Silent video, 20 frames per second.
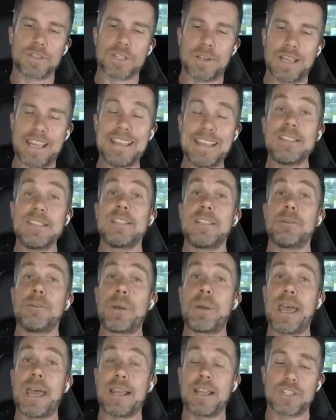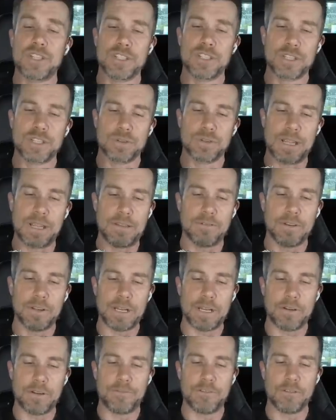so easy to package into
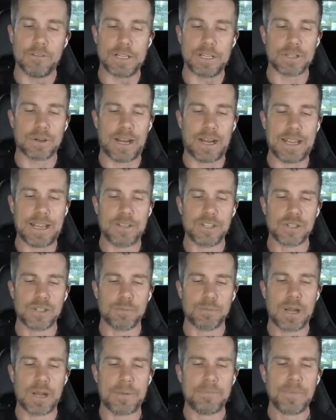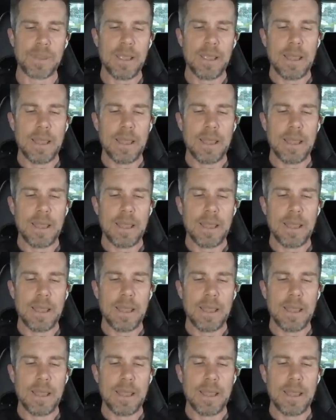even a very tight engine bay.